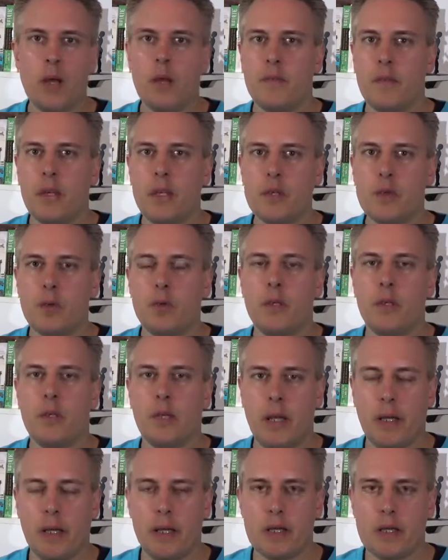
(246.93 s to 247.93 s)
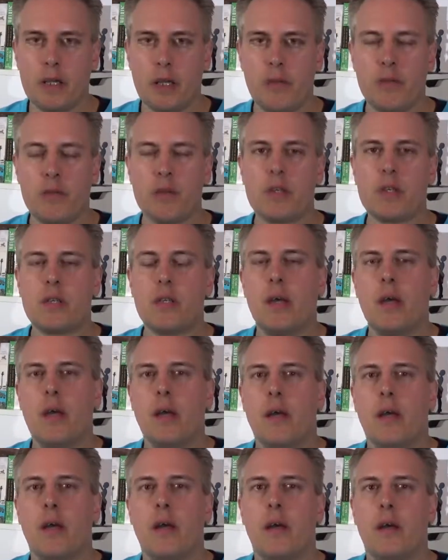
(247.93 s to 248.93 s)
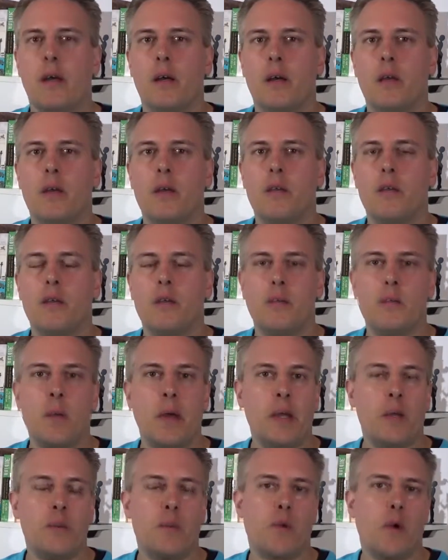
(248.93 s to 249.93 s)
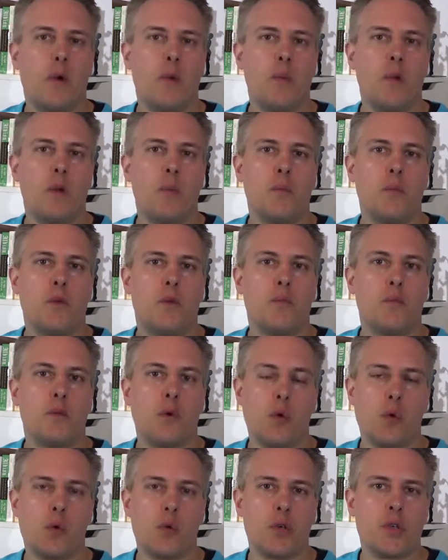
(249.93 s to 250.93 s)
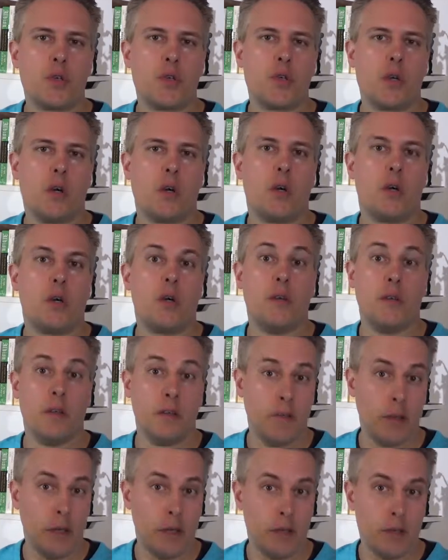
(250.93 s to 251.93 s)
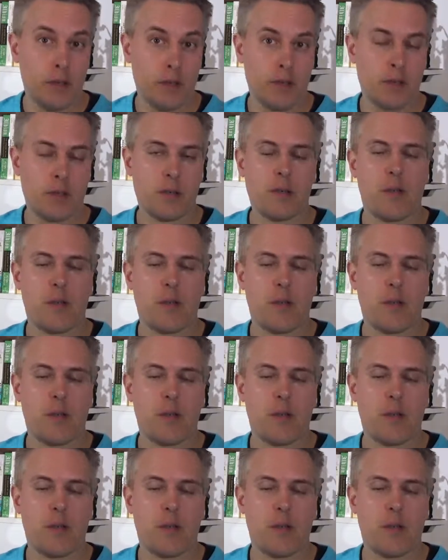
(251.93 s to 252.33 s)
Then to the negatives. Uh, the main problem, of course, are the villains.